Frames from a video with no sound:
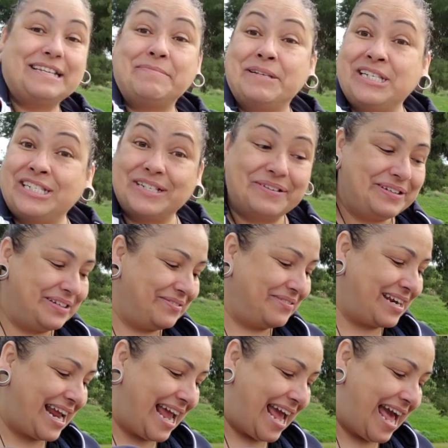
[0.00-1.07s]
Let me show you
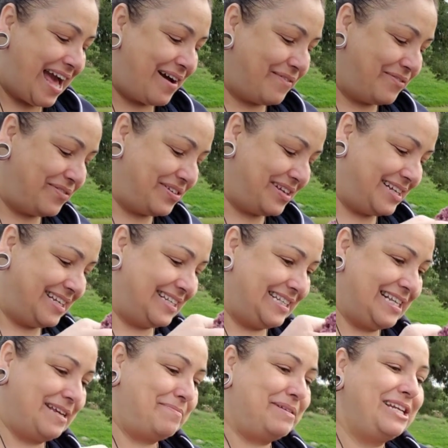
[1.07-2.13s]
what I have.
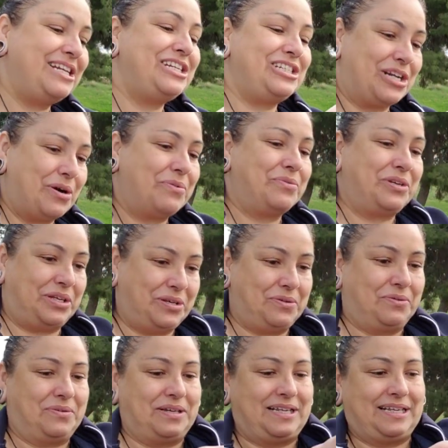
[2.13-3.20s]
Let me show
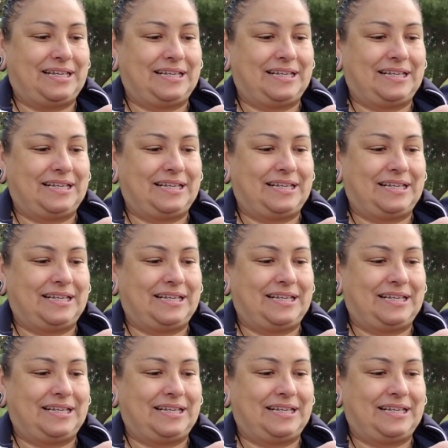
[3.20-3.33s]
you.